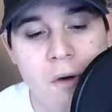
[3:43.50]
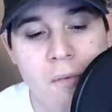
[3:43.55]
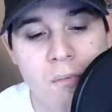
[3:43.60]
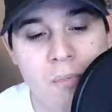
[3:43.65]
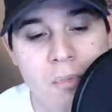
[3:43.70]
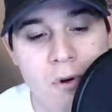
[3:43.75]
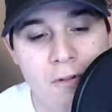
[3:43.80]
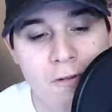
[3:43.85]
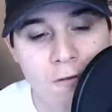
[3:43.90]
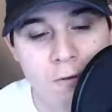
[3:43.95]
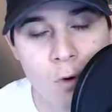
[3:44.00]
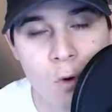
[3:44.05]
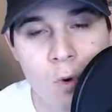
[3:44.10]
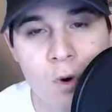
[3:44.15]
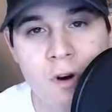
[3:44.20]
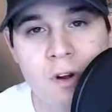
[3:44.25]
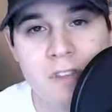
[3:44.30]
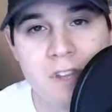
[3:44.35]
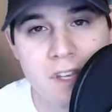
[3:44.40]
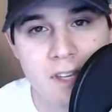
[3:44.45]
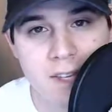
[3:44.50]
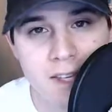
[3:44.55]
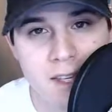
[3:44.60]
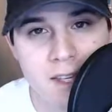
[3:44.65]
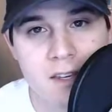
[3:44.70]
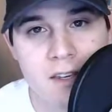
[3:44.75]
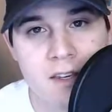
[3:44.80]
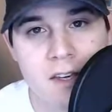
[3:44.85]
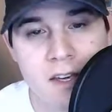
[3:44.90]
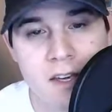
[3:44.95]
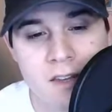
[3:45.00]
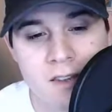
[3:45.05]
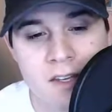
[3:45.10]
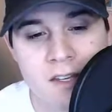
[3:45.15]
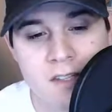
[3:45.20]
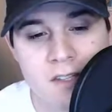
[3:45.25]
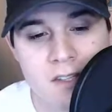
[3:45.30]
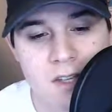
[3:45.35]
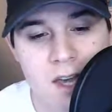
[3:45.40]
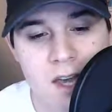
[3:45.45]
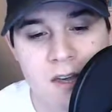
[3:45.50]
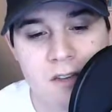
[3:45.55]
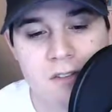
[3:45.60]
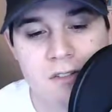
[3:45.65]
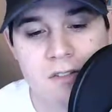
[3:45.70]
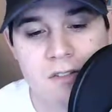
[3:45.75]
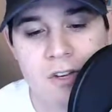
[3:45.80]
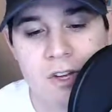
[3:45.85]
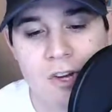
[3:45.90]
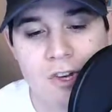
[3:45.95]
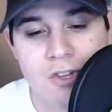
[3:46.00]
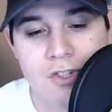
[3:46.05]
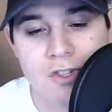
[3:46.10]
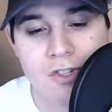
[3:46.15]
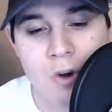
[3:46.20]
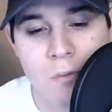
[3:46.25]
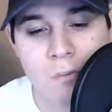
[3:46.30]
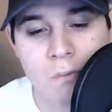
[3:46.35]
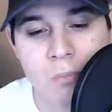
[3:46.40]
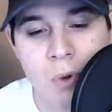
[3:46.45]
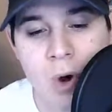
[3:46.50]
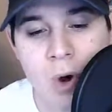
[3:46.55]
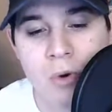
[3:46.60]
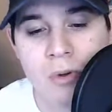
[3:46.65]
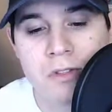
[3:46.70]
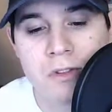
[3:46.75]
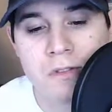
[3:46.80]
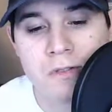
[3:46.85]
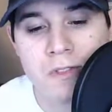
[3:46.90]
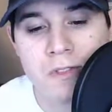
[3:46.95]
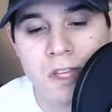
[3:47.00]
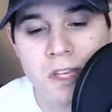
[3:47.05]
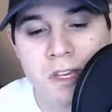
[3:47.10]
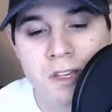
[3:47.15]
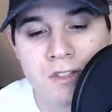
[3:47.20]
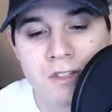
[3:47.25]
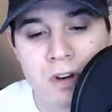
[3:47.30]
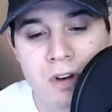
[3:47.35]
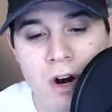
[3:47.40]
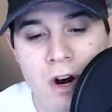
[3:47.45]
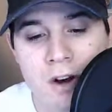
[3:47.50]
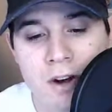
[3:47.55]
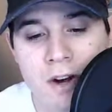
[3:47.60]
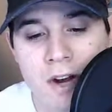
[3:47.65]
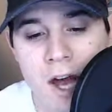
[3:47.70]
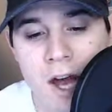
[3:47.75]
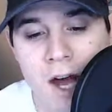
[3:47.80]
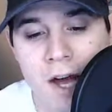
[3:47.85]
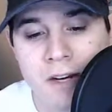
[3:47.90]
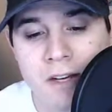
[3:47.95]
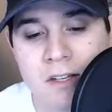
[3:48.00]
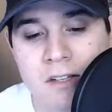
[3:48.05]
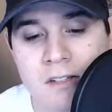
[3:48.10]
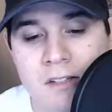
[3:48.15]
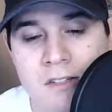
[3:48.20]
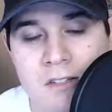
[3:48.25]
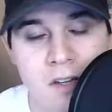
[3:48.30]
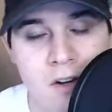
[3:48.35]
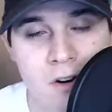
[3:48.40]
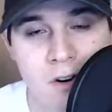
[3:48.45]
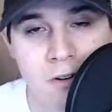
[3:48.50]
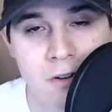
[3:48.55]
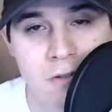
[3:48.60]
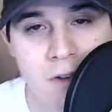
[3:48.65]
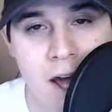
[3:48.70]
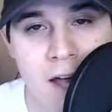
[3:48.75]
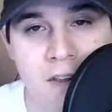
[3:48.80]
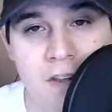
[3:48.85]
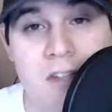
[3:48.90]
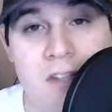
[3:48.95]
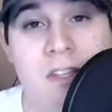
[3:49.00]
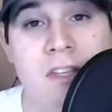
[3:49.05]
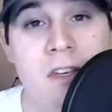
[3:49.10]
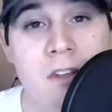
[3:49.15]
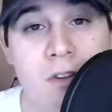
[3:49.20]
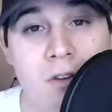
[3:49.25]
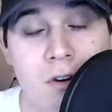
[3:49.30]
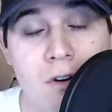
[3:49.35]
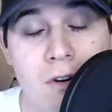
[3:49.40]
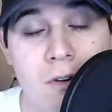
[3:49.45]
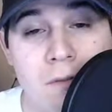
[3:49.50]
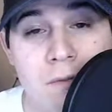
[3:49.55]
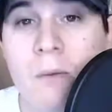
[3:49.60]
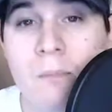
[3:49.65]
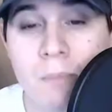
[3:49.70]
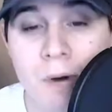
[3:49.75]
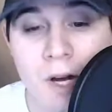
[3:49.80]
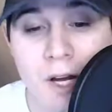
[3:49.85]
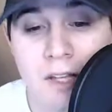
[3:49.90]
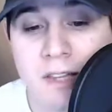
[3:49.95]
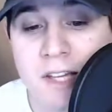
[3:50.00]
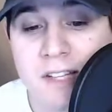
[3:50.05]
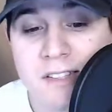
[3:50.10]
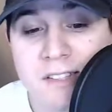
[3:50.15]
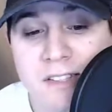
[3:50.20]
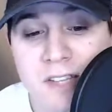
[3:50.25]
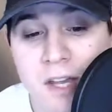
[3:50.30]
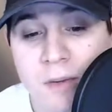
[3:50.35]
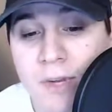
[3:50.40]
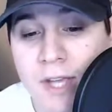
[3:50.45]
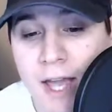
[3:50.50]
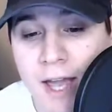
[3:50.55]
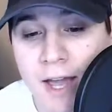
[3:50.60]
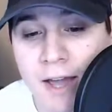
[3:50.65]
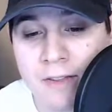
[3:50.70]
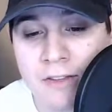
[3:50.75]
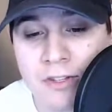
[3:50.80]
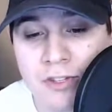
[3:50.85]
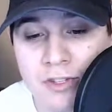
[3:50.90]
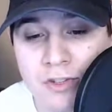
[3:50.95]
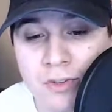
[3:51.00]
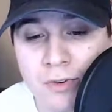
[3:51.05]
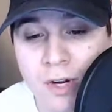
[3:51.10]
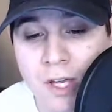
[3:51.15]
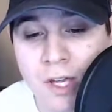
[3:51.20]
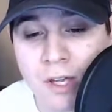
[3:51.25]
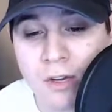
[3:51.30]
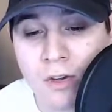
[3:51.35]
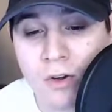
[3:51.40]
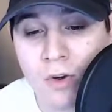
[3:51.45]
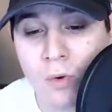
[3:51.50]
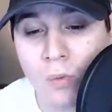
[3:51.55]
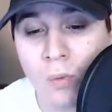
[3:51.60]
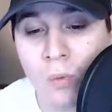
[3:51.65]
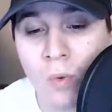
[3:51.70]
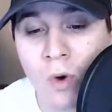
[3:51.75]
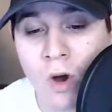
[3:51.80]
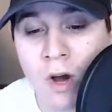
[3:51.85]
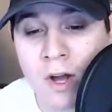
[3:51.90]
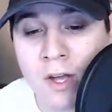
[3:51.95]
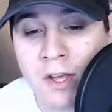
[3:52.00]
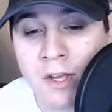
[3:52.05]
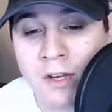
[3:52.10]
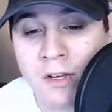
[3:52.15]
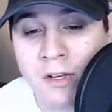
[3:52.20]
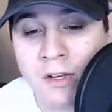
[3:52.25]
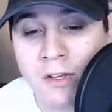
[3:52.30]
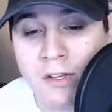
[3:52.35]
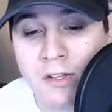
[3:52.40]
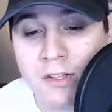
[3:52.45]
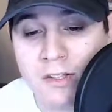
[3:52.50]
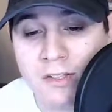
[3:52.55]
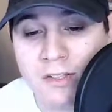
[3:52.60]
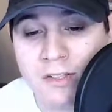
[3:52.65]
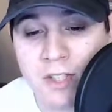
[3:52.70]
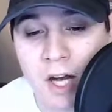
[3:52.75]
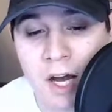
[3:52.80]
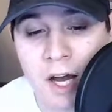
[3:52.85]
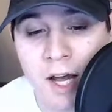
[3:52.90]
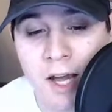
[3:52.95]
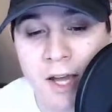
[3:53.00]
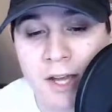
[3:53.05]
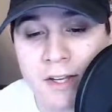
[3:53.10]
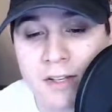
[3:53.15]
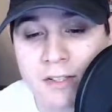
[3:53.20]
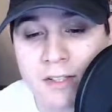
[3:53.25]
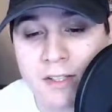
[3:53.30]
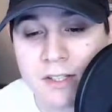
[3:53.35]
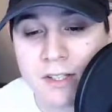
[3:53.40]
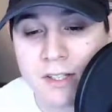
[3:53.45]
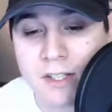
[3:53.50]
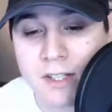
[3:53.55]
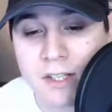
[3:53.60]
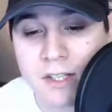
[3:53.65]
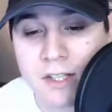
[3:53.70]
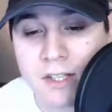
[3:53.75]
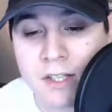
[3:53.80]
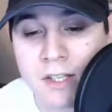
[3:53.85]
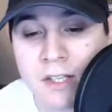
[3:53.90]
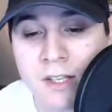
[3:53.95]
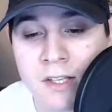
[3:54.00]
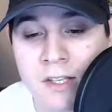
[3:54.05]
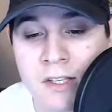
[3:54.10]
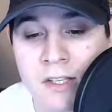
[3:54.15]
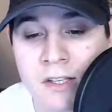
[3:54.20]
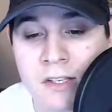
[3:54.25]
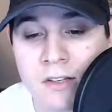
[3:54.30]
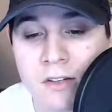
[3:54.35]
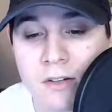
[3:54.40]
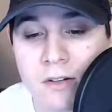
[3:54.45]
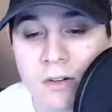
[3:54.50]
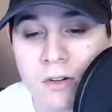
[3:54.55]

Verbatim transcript: before the E in this case. So both of these are not considered valid either. But let's say we had the string one dot E